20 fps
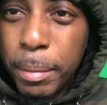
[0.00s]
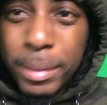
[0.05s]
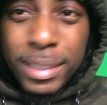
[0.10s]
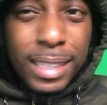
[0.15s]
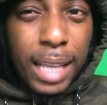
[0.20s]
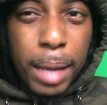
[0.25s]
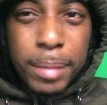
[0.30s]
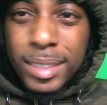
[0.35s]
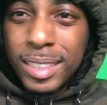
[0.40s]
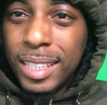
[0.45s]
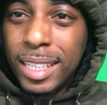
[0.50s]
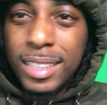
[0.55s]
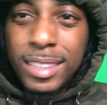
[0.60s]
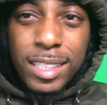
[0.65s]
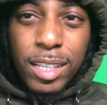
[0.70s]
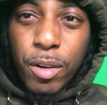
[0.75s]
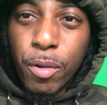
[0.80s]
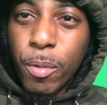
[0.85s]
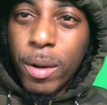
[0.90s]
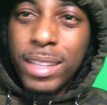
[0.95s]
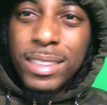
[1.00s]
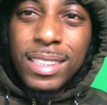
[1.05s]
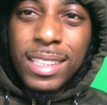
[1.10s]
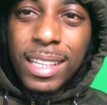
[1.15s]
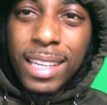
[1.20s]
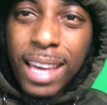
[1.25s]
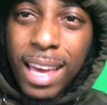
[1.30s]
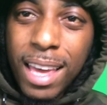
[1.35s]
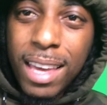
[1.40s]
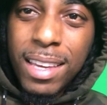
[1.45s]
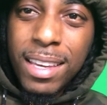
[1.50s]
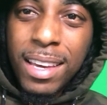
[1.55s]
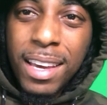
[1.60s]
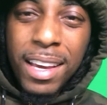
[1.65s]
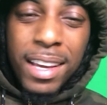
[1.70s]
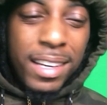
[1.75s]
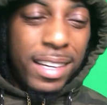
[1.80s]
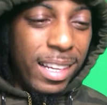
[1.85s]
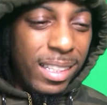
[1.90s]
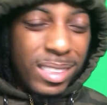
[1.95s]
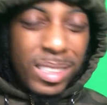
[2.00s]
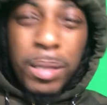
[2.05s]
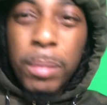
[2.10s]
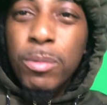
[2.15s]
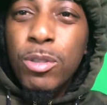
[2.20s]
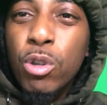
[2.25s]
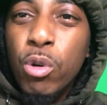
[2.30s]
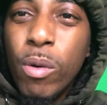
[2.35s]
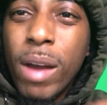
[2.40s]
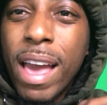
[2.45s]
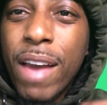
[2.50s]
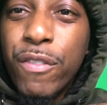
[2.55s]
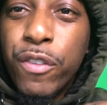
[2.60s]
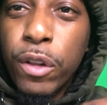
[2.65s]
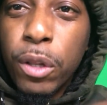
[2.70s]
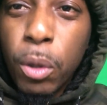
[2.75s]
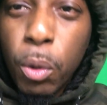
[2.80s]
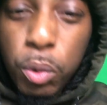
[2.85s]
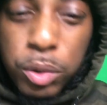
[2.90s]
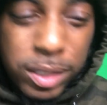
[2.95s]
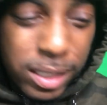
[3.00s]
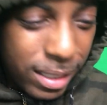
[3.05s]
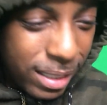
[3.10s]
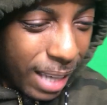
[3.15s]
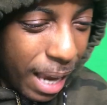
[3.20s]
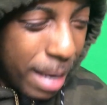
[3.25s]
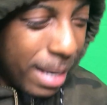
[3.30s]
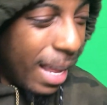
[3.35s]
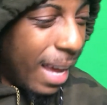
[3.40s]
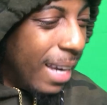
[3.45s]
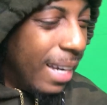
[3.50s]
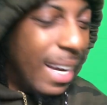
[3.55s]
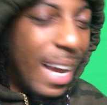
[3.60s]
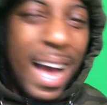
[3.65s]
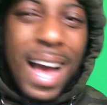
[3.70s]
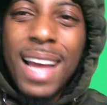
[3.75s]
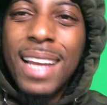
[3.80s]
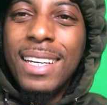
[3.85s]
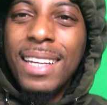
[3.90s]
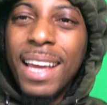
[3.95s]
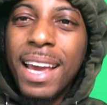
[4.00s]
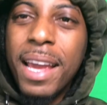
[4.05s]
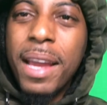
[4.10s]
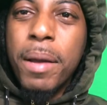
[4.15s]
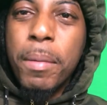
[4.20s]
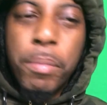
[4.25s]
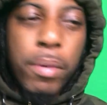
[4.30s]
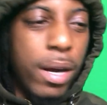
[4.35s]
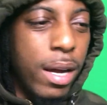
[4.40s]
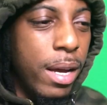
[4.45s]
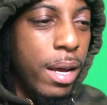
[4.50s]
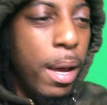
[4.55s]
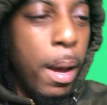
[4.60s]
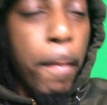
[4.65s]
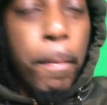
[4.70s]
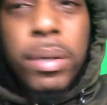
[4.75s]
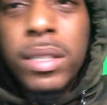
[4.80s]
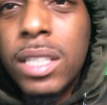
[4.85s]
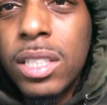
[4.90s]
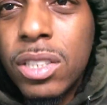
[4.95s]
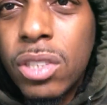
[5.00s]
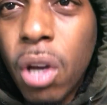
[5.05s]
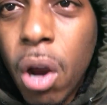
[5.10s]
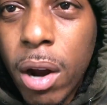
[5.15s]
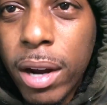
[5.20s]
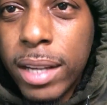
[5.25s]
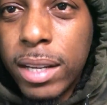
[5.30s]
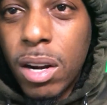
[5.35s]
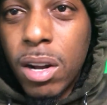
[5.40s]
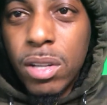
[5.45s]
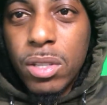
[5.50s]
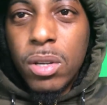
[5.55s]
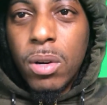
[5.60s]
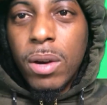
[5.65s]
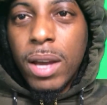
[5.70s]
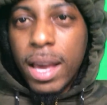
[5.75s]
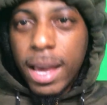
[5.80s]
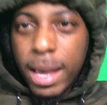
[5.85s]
Let me stop saying generation, gang. This some new evolution type. Like, goddamn, bro. Put the target on your